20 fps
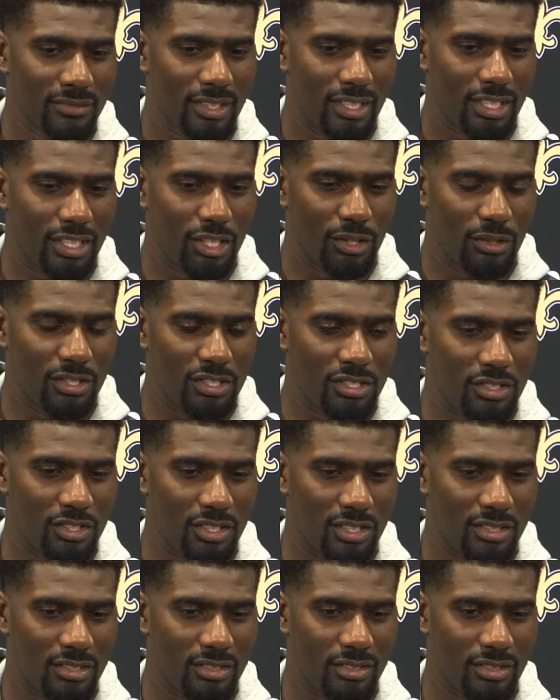you know, it's
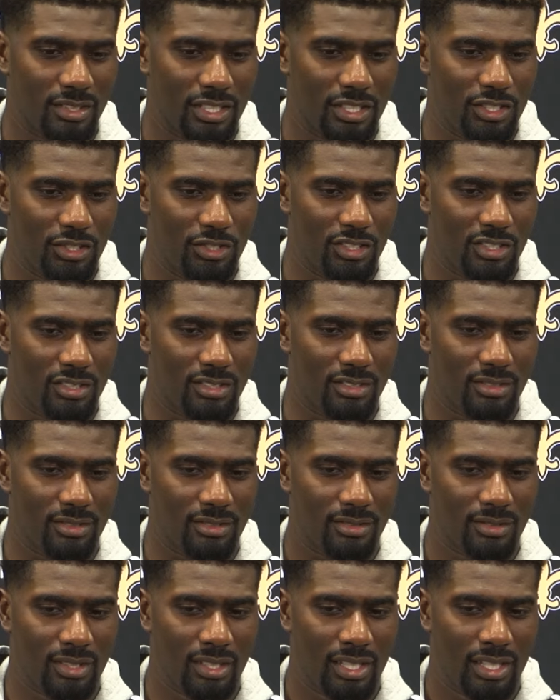just he's
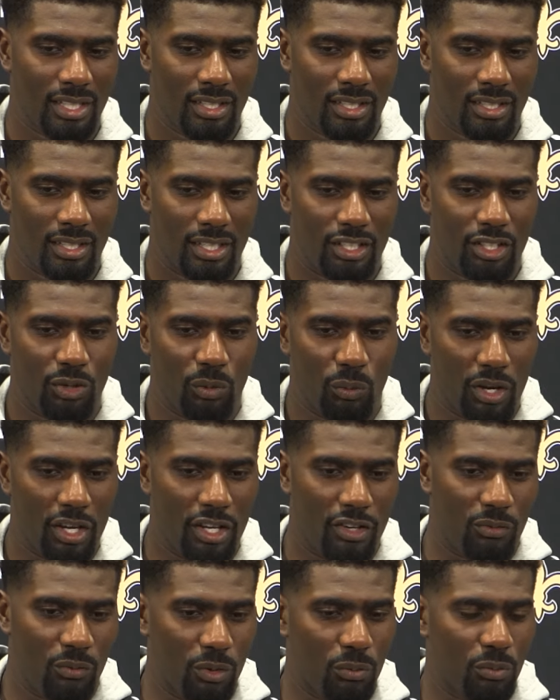just in the way
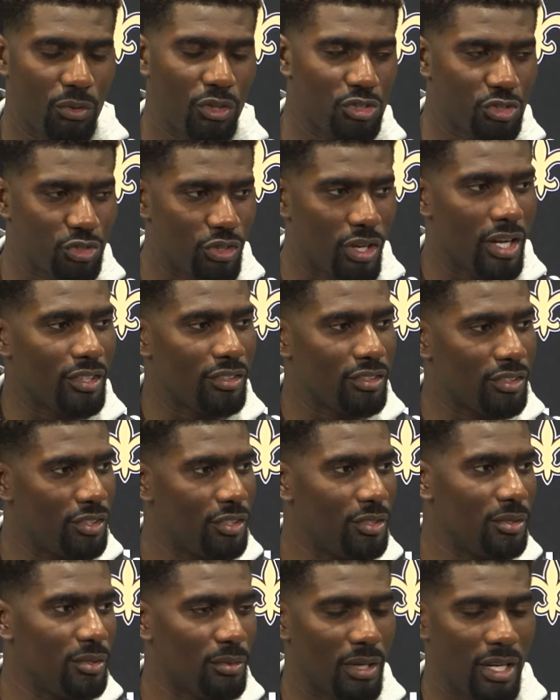of what we're trying to
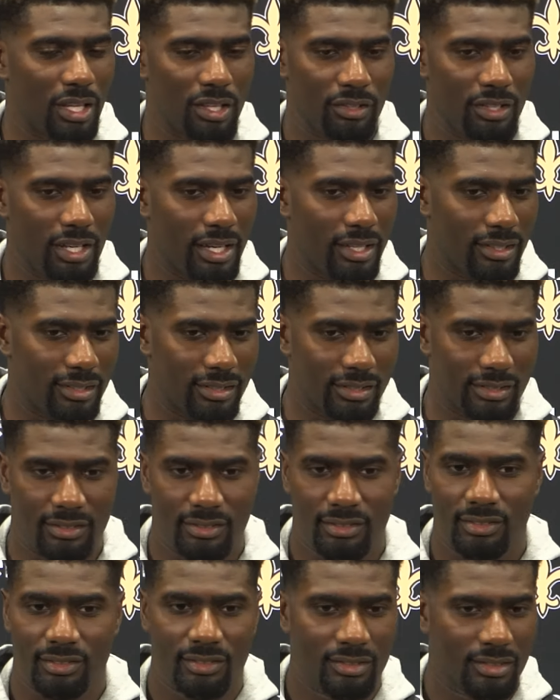do, whether that
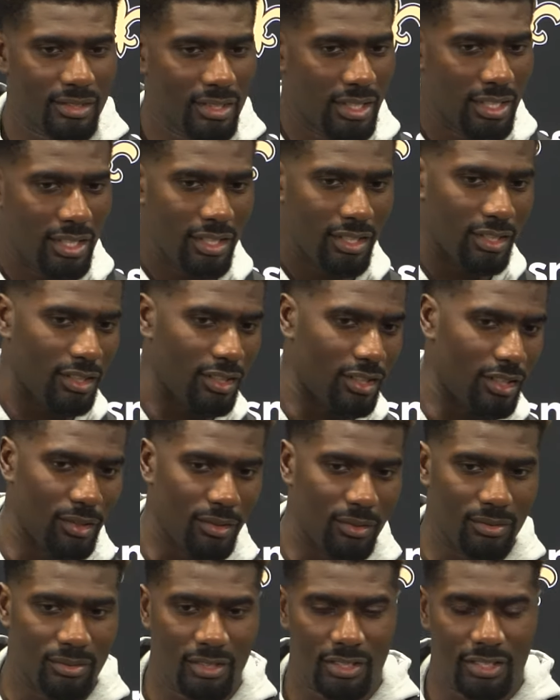is, you
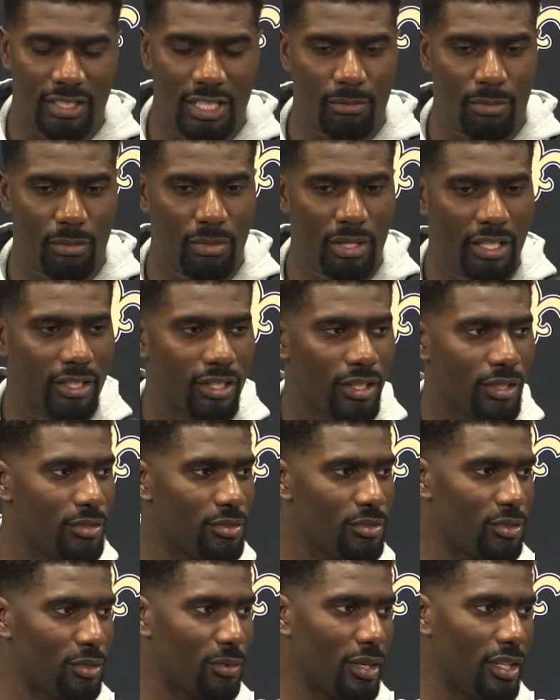know, the Tampa Bay
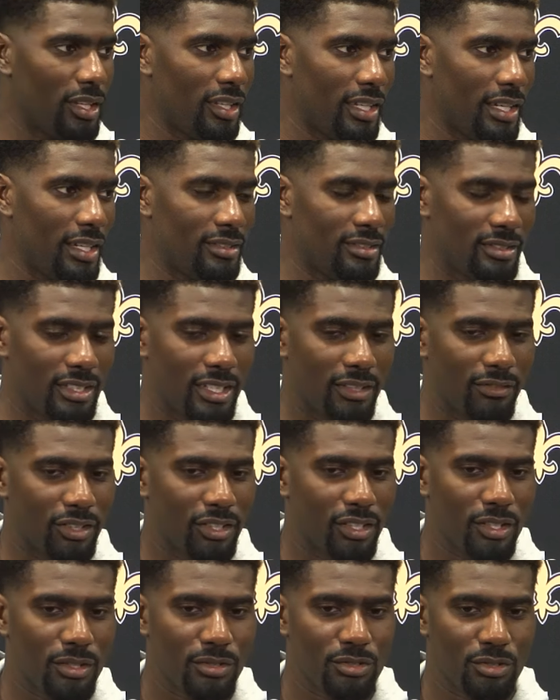coach or whether that's a Denver
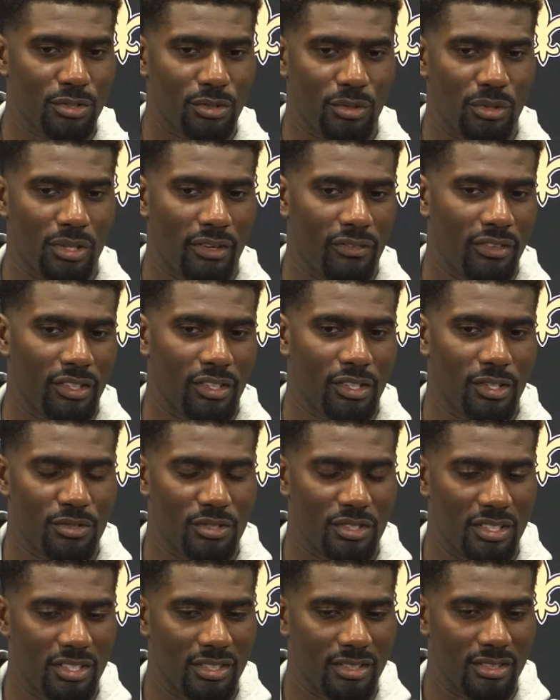coach or whoever the coach
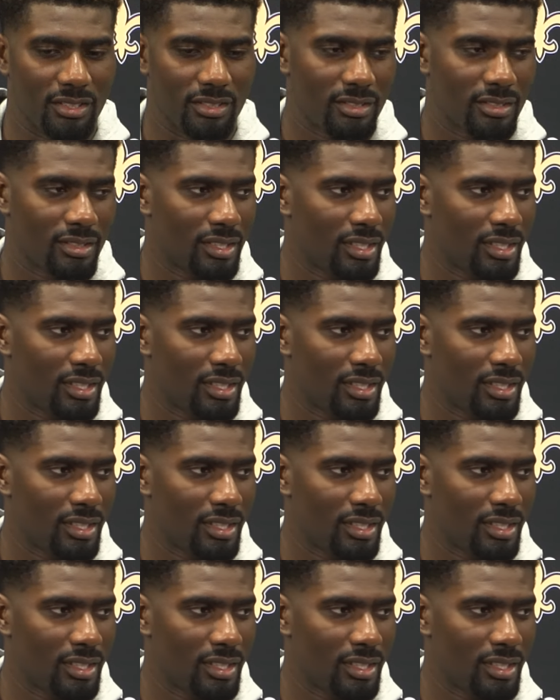it is.